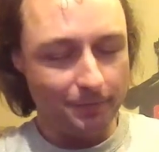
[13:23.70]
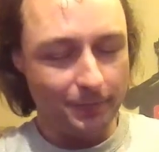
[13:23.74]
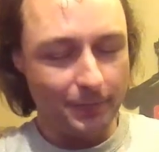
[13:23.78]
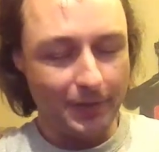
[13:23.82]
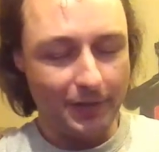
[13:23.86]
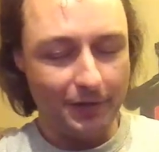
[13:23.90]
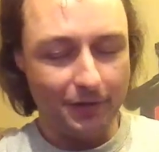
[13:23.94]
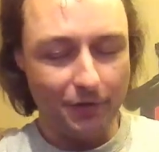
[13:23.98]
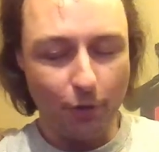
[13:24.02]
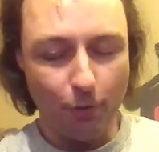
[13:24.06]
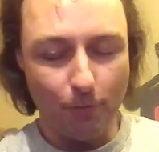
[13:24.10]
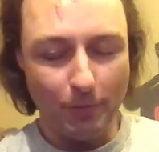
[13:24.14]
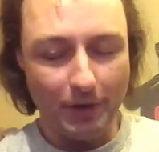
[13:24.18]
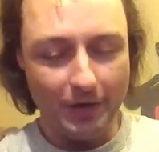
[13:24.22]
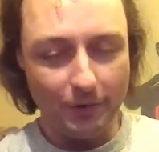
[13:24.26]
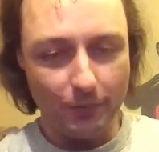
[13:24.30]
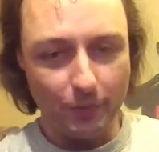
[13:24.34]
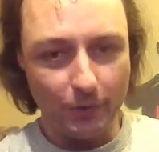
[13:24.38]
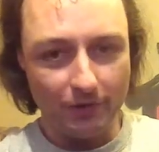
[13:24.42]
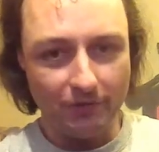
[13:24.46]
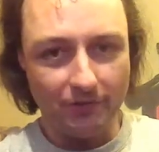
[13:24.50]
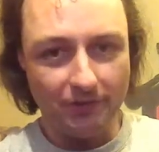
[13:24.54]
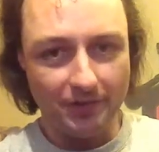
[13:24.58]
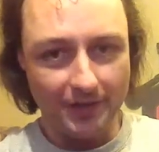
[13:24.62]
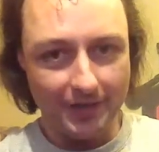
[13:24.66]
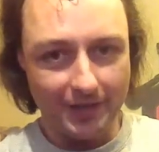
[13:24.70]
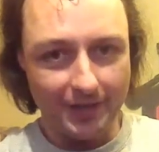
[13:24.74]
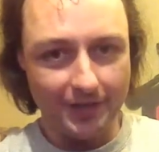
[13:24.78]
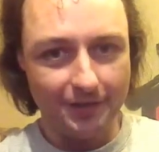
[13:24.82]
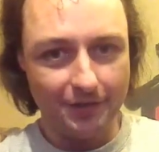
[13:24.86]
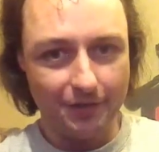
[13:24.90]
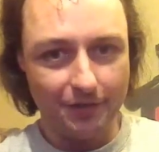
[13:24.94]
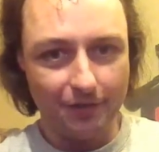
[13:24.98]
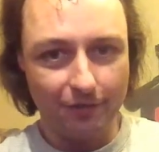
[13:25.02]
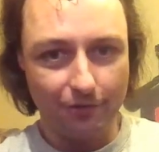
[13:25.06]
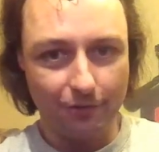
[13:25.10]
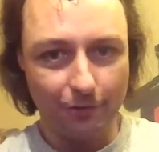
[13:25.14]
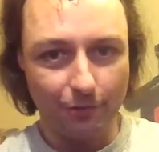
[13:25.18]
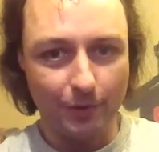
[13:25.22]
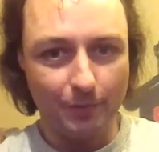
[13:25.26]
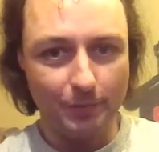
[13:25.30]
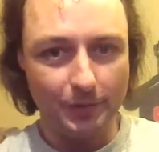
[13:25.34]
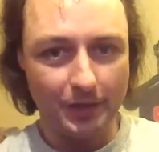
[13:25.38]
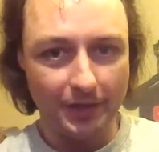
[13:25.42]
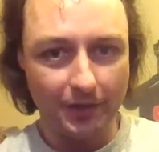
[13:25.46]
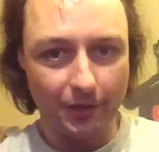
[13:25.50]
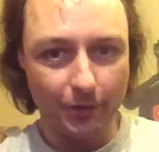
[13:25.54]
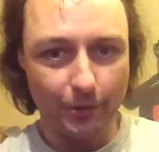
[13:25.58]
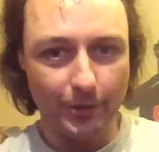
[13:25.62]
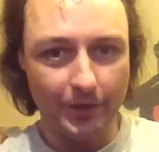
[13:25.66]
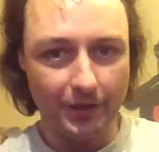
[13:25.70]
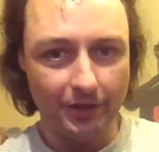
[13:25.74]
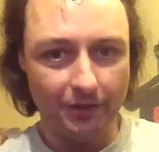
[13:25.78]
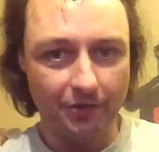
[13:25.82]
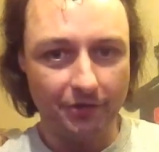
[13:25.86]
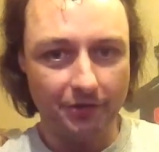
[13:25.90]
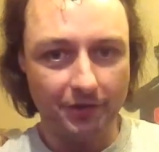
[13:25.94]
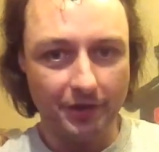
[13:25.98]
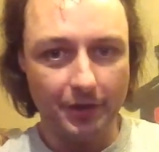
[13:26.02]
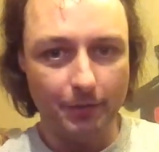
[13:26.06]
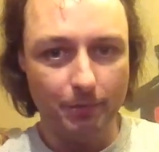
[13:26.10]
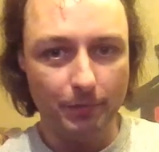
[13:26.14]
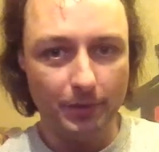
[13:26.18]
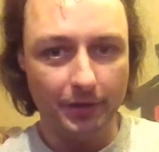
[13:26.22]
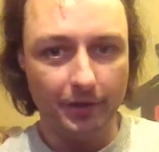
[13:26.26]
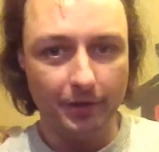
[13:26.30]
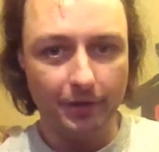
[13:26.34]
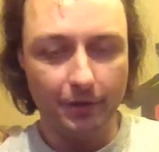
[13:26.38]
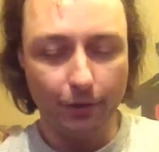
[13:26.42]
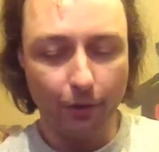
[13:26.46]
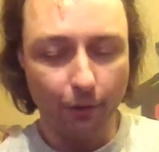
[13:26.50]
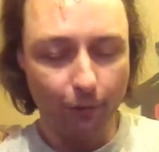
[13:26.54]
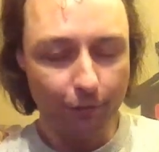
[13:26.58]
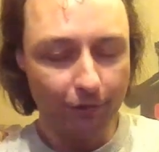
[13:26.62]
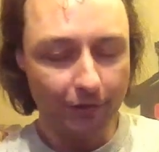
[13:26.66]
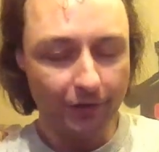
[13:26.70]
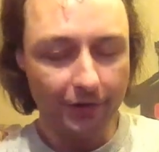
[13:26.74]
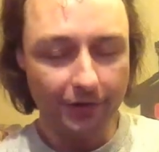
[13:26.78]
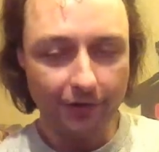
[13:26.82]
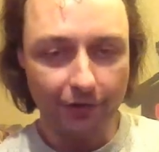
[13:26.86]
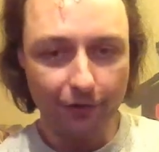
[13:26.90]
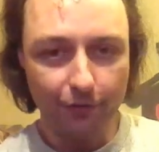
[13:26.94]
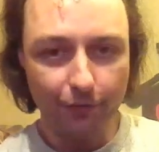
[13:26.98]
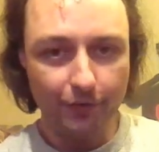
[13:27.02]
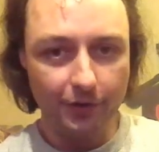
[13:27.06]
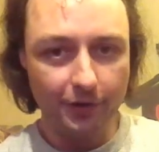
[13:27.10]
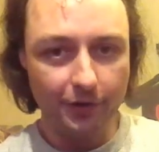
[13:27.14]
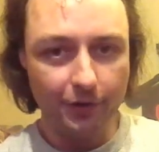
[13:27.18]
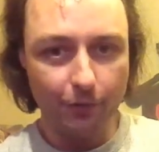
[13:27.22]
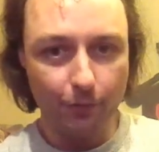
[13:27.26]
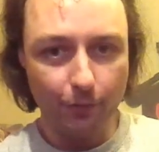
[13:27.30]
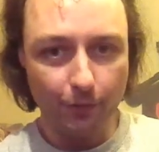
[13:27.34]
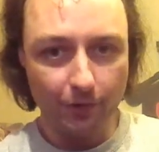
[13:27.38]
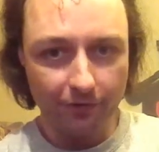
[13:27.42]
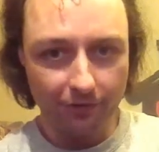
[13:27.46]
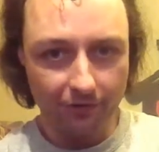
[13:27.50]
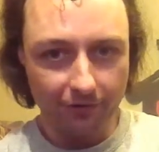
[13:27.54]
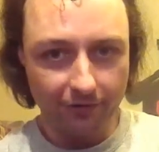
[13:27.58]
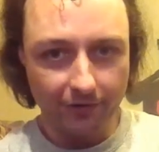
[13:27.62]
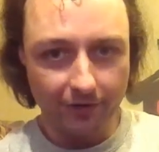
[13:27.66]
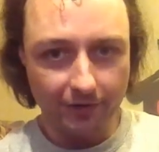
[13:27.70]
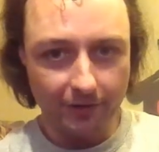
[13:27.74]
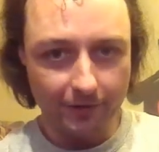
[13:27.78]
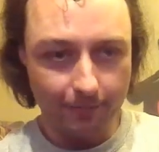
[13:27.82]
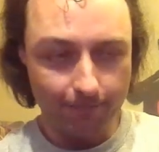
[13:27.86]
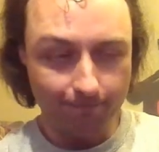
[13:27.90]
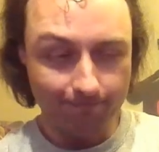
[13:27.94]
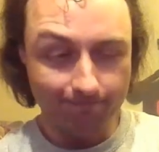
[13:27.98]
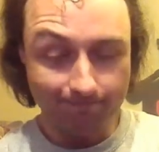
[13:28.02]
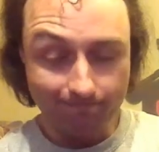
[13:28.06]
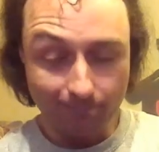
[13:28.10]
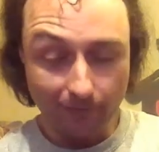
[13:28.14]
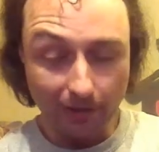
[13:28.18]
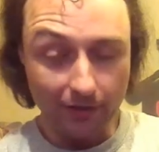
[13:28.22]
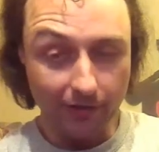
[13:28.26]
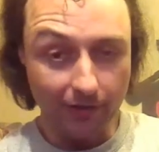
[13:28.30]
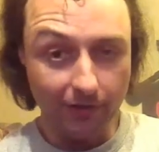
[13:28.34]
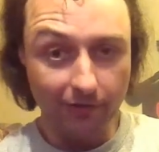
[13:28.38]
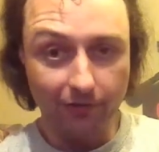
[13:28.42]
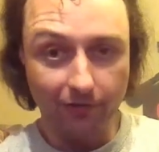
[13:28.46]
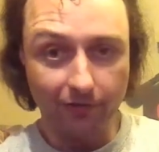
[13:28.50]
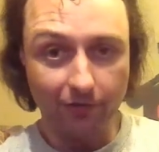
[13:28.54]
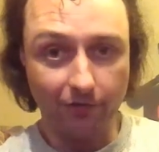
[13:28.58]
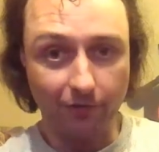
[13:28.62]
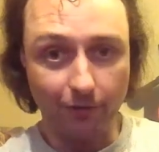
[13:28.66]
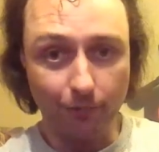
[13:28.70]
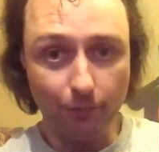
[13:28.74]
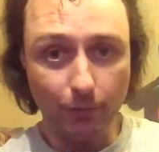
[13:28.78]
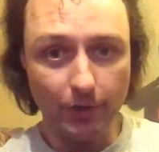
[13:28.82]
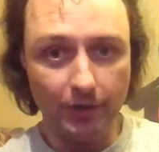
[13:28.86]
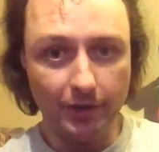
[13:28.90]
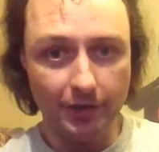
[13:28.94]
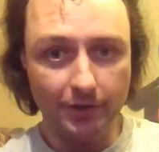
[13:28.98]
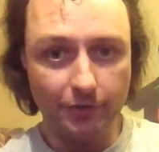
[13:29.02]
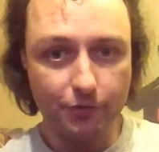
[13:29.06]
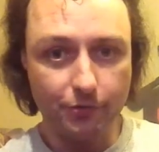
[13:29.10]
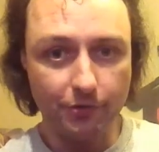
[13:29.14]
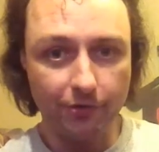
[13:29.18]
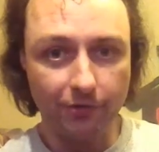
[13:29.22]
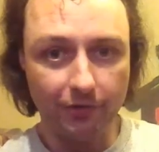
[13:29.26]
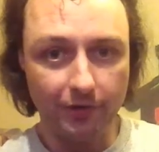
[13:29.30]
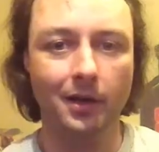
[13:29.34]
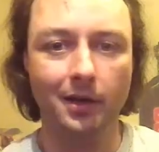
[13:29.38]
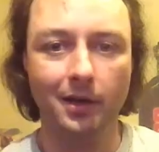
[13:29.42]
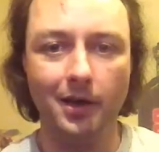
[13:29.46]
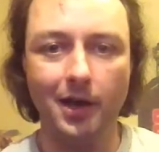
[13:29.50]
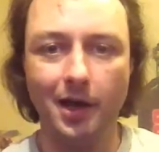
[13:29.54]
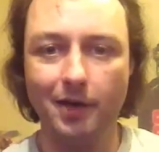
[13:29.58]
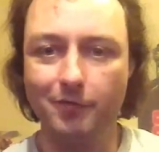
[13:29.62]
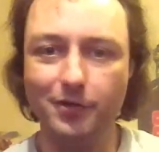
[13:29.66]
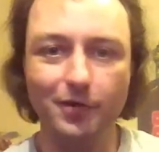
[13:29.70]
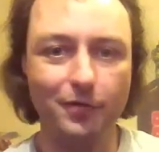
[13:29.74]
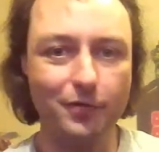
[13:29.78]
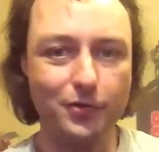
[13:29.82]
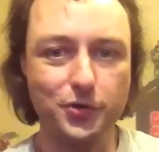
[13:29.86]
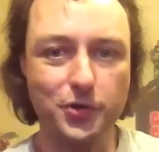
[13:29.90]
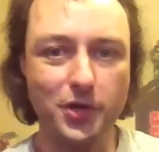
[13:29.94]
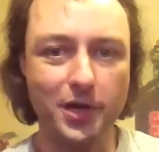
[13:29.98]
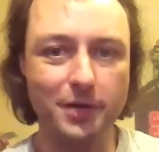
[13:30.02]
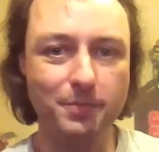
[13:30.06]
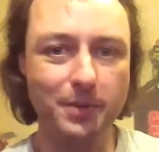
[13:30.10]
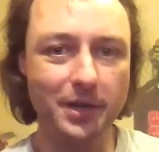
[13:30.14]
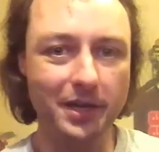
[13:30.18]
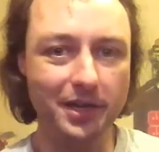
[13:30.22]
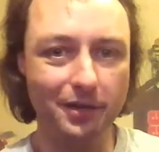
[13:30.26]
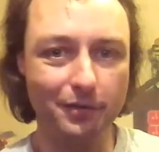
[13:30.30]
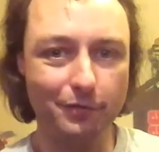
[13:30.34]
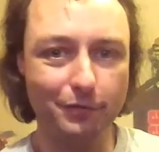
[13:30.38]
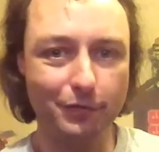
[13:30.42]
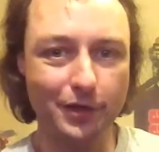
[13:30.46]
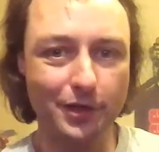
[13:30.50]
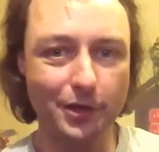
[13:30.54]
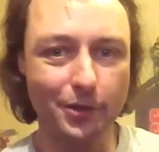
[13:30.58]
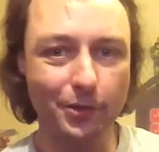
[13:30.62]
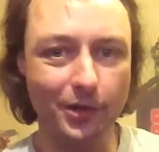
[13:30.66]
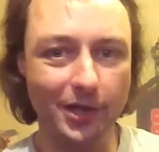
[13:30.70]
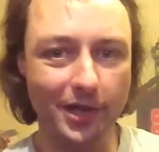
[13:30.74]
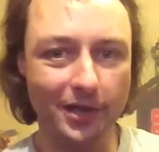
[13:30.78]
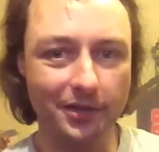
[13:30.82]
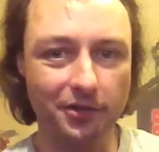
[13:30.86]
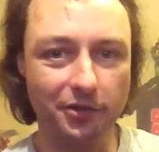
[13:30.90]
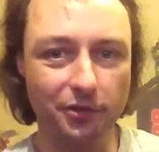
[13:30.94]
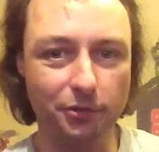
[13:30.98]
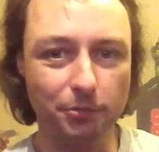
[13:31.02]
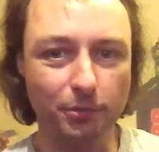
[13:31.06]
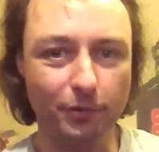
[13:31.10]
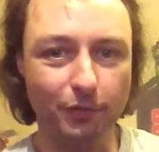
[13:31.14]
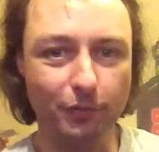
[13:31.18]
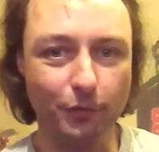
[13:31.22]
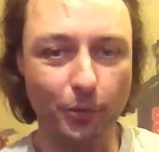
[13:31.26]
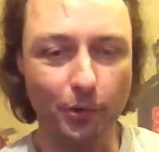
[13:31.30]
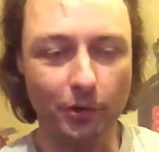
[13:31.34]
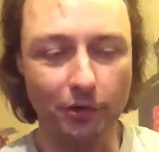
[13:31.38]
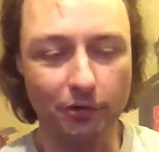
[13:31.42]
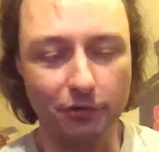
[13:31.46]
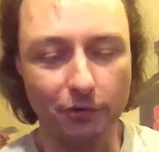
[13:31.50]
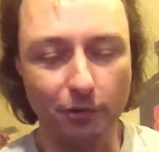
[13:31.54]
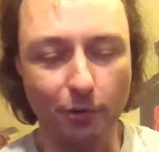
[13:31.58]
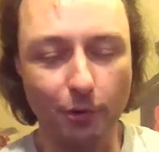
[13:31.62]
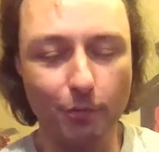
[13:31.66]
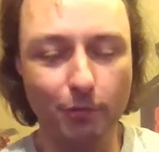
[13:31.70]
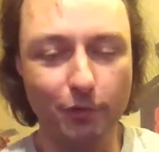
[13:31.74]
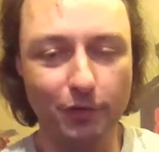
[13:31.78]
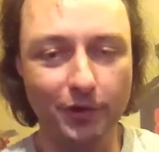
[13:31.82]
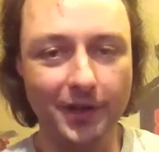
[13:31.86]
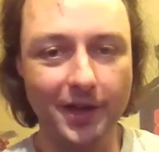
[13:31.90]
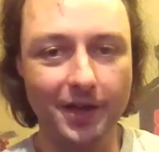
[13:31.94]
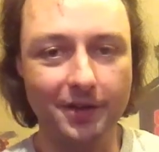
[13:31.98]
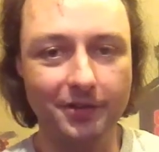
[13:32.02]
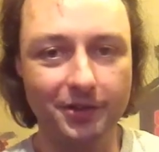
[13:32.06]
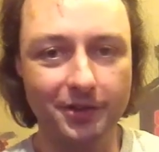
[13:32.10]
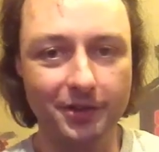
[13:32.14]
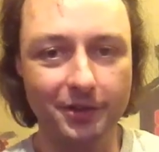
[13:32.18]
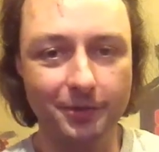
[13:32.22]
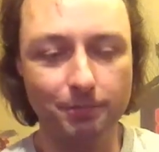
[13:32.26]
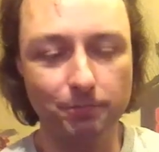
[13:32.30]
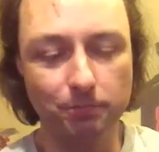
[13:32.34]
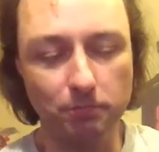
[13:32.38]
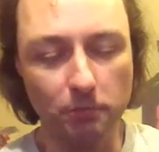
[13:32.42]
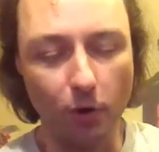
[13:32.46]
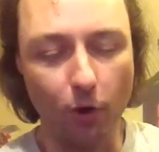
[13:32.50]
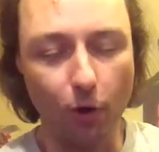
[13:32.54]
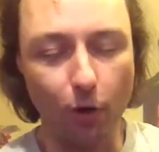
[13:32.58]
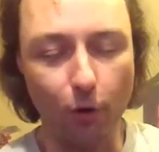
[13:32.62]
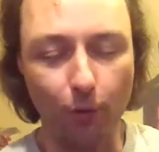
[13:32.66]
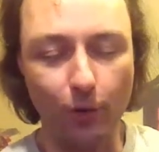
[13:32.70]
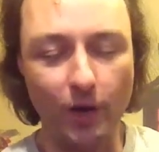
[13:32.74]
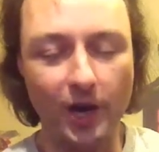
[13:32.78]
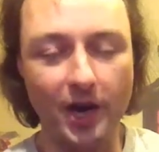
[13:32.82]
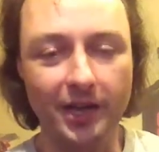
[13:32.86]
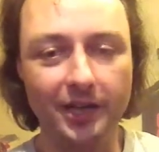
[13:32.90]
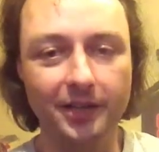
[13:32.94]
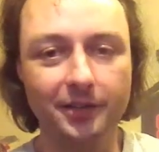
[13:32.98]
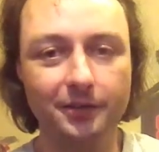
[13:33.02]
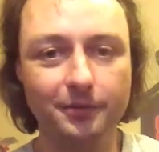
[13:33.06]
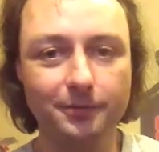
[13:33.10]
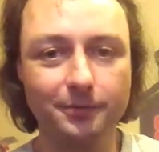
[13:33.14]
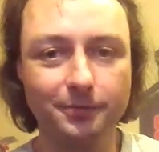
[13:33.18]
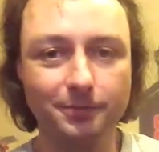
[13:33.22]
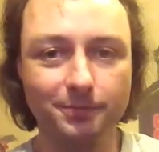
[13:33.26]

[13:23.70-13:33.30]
nobody wants that, so I'm going to go ahead and stop here. Hopefully this video was at least somewhat interesting. I've never tried making a video like this before, so hopefully I did alright.